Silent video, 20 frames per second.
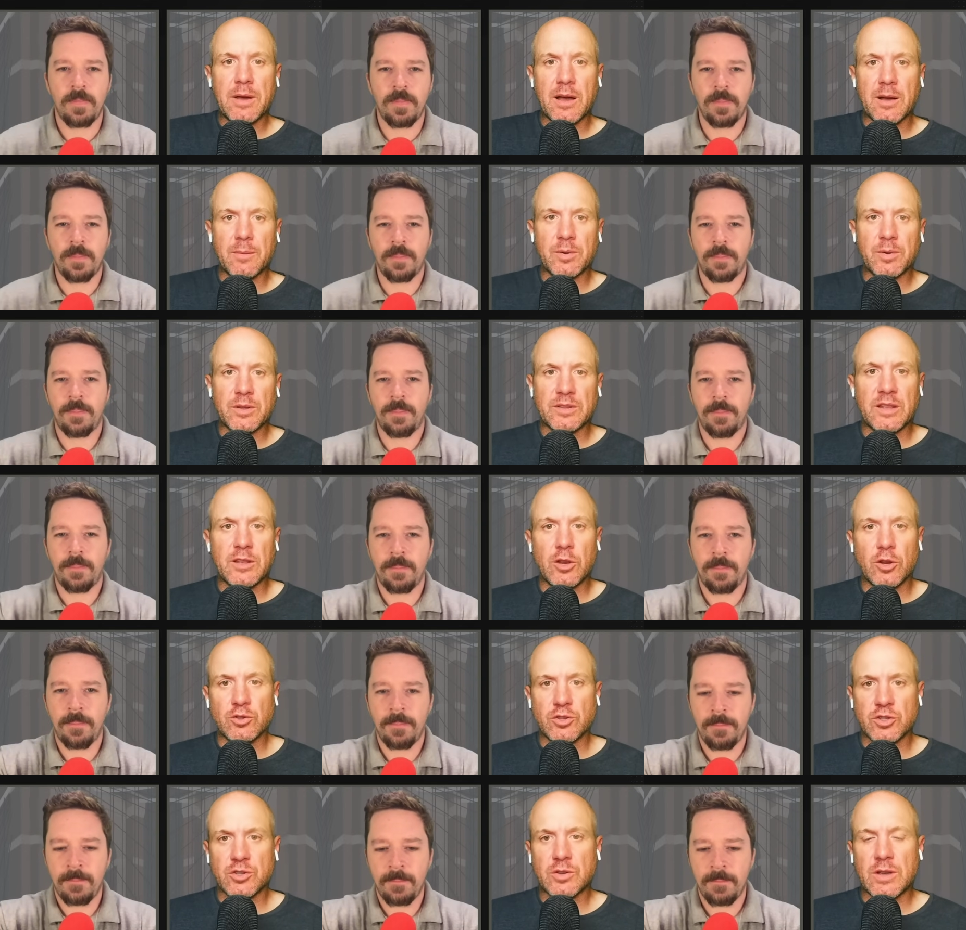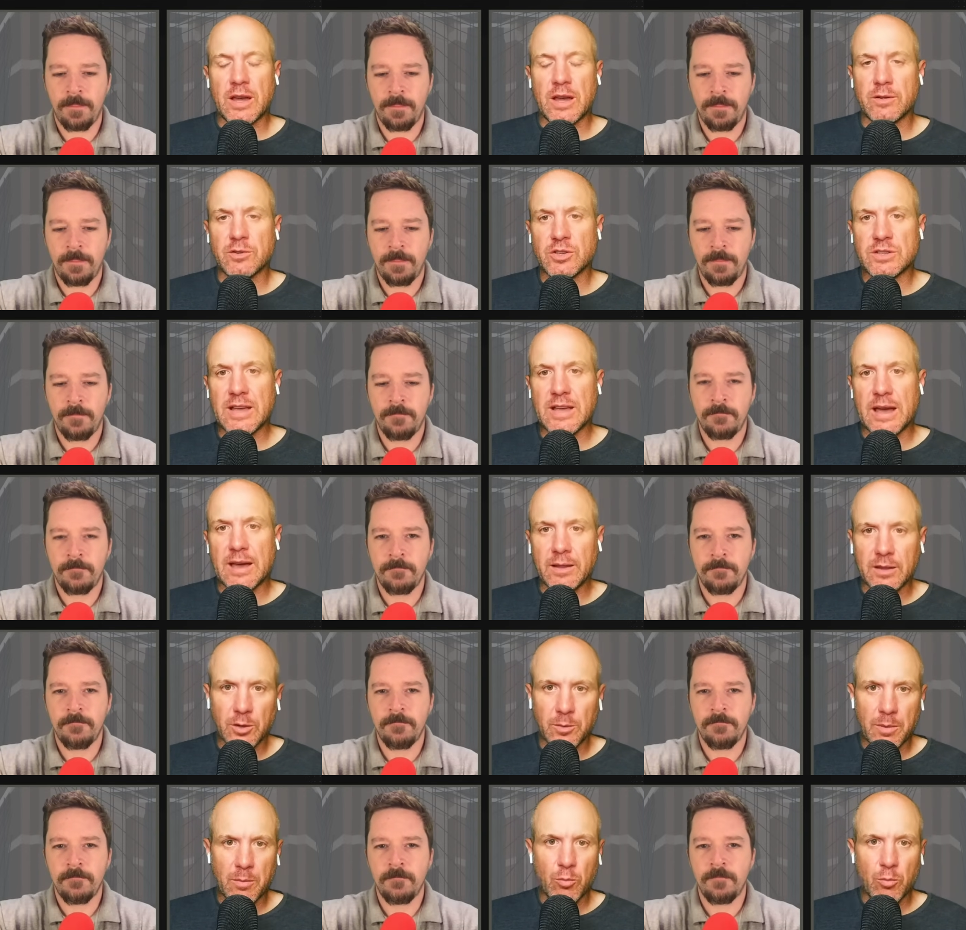Speaker 1: Uh, but you know, just kind of just got a
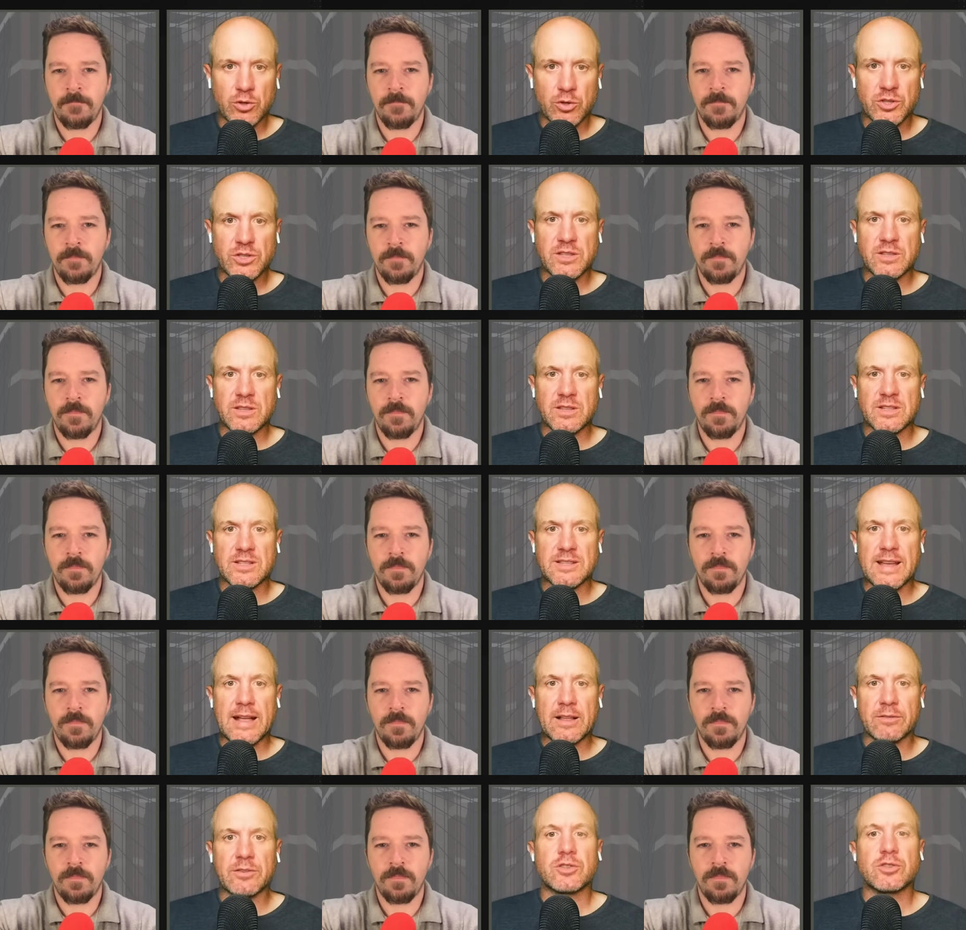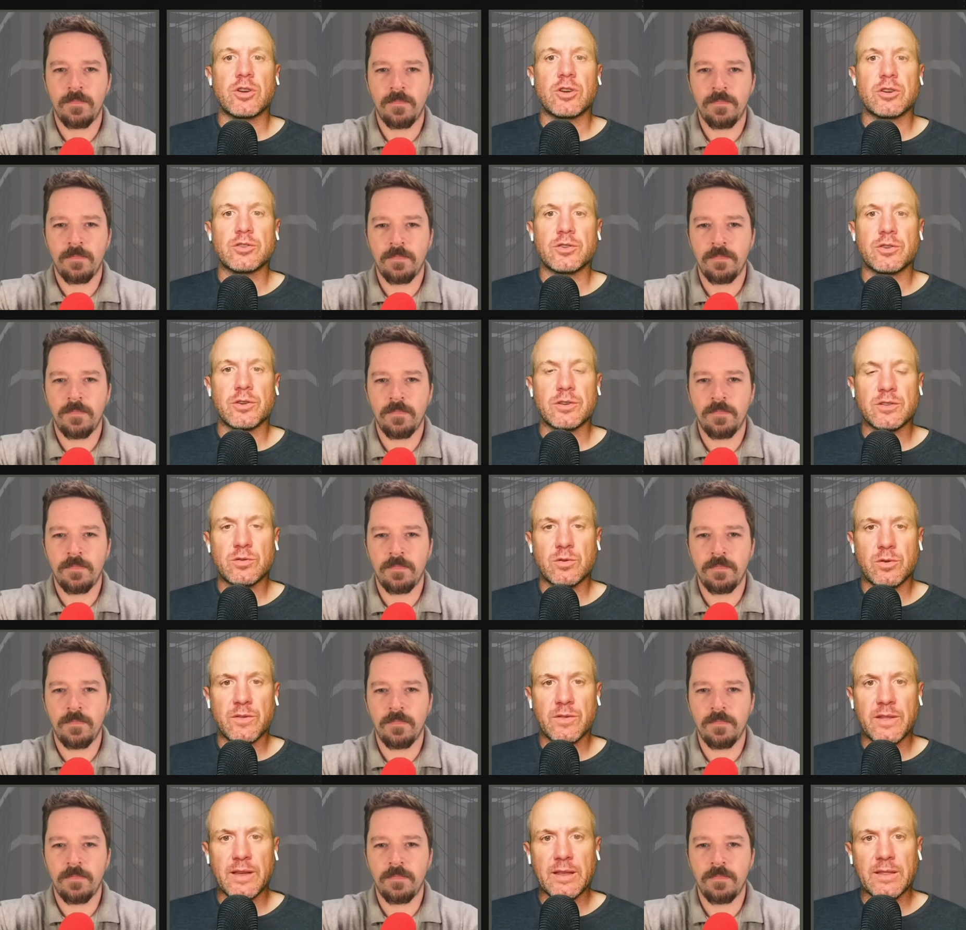little bit more just into the salary structure and sort
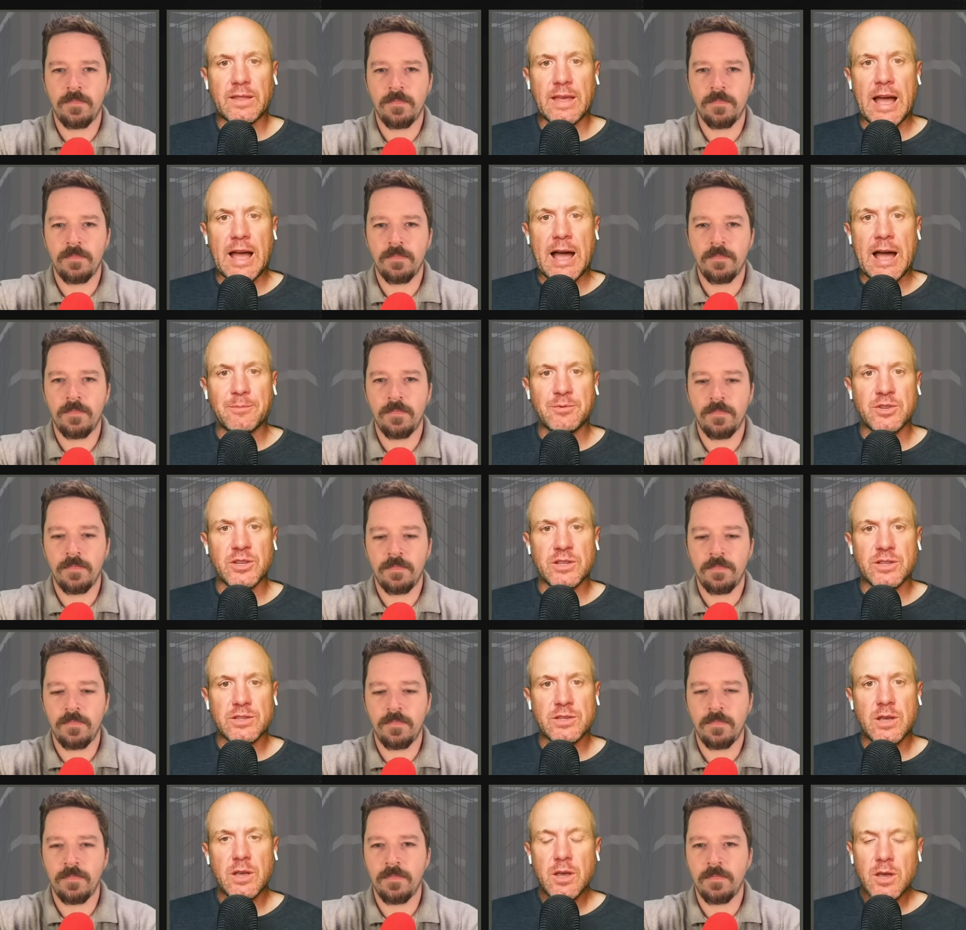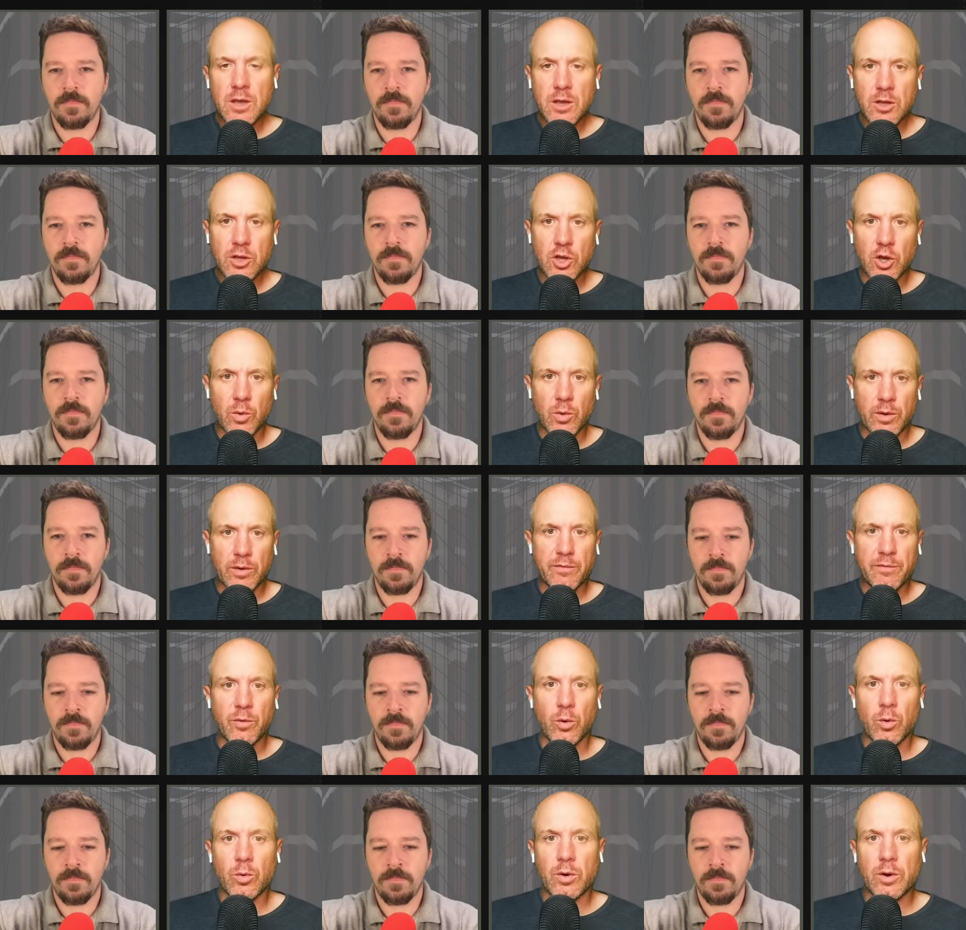of like the options going
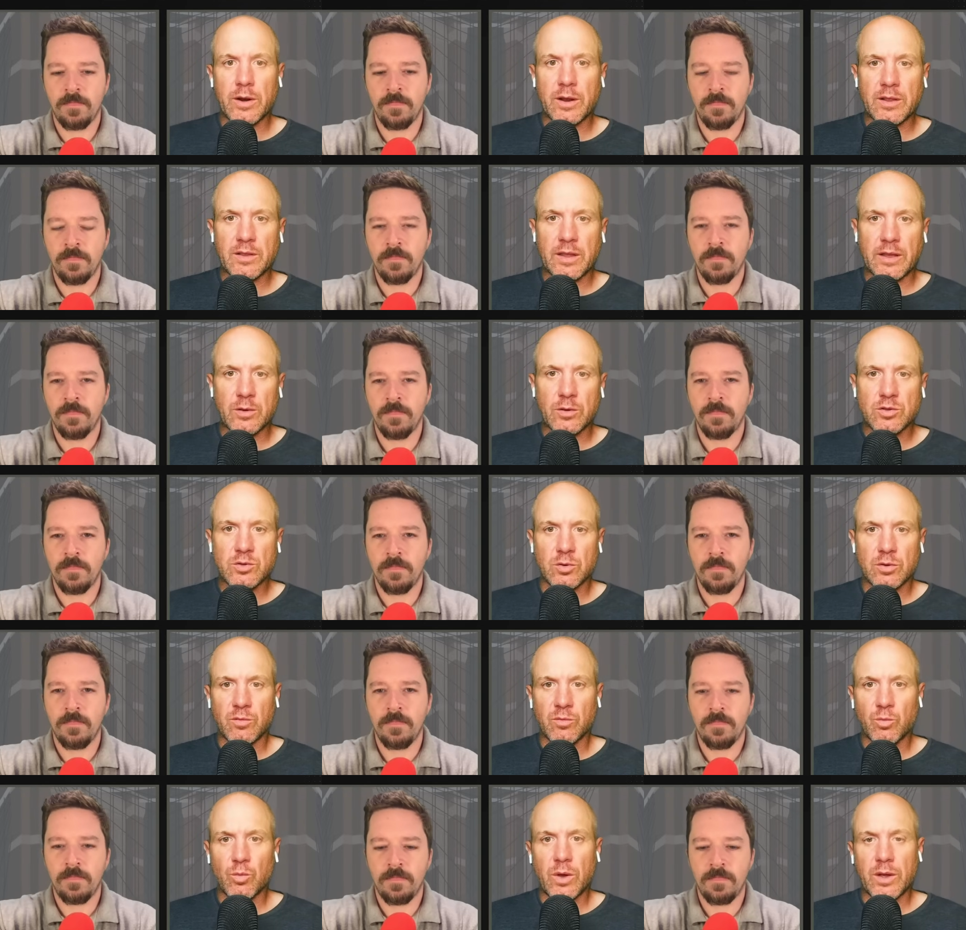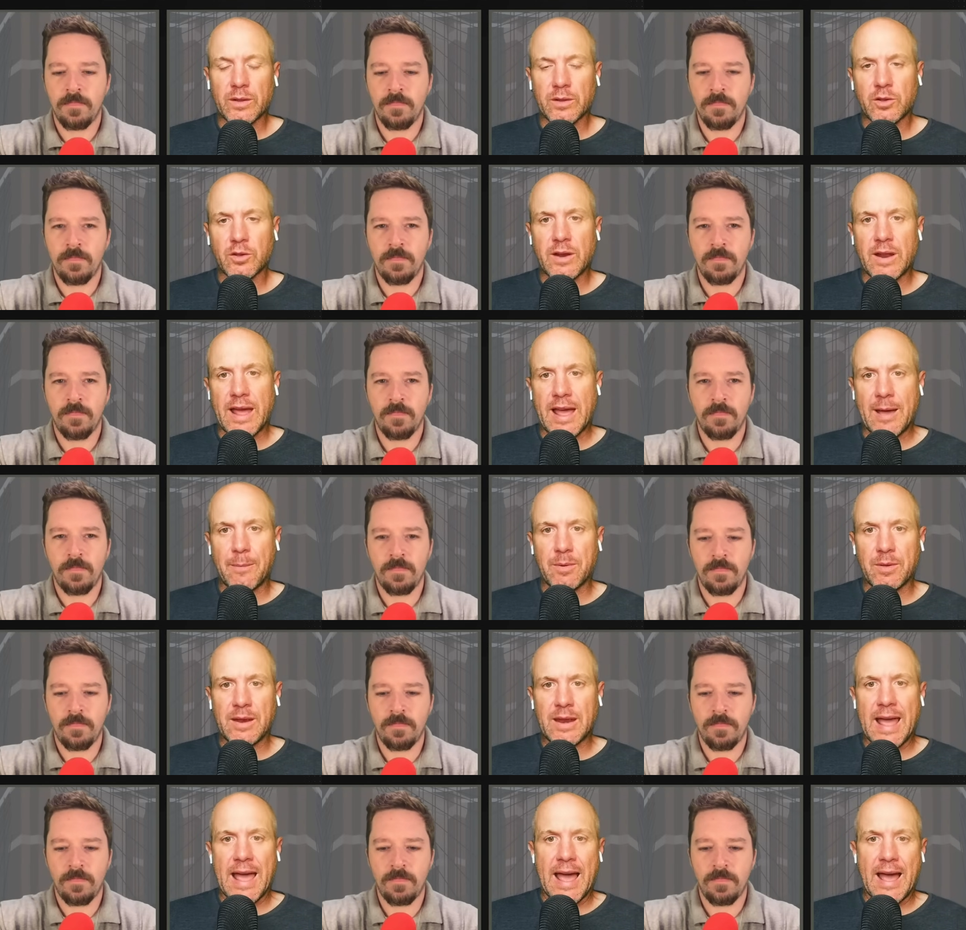forward and like sort of what could
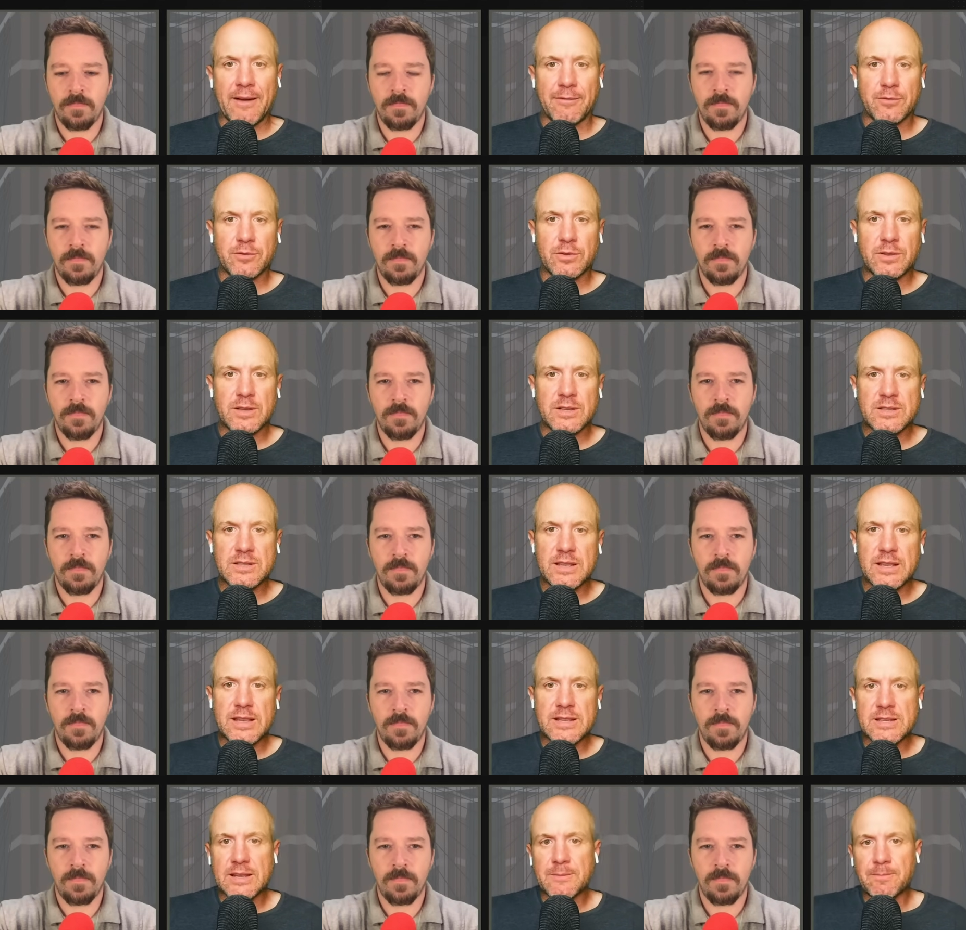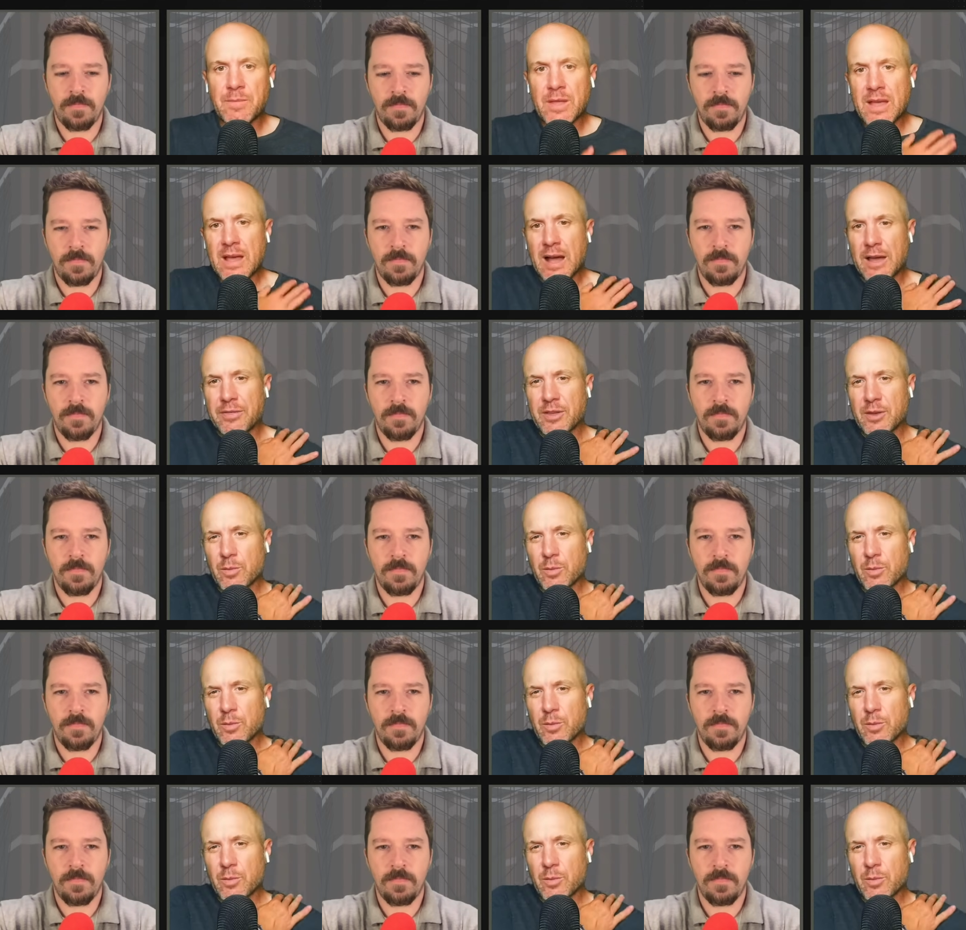happen after this season. I think we